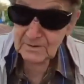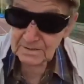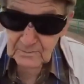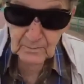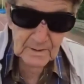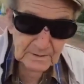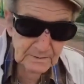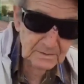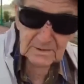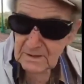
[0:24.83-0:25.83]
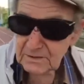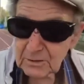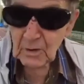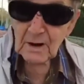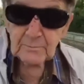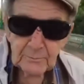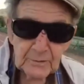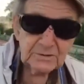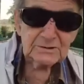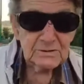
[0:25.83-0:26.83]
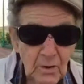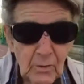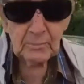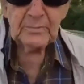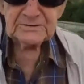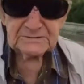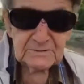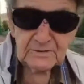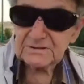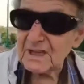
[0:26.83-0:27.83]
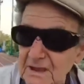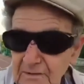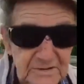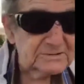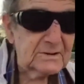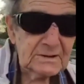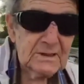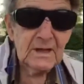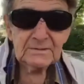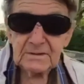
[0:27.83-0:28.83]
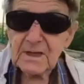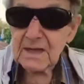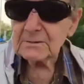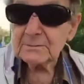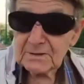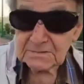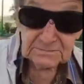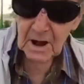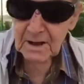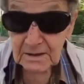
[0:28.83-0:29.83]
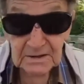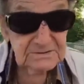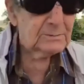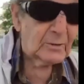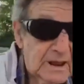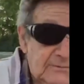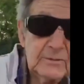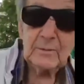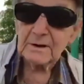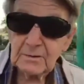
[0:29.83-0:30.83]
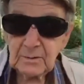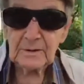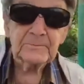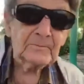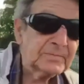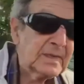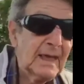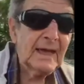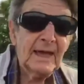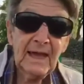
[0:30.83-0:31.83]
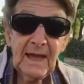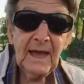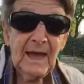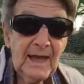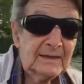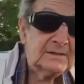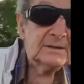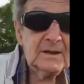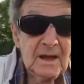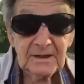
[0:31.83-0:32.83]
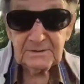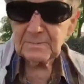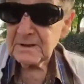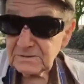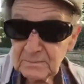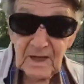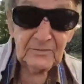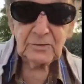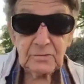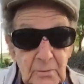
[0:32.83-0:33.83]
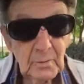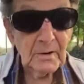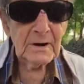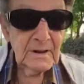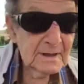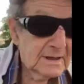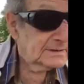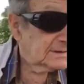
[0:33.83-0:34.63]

they they want to they, they're trying to put this whole business of the state of Israel together with Zionism or whatever you want to call it and I explained to him after the war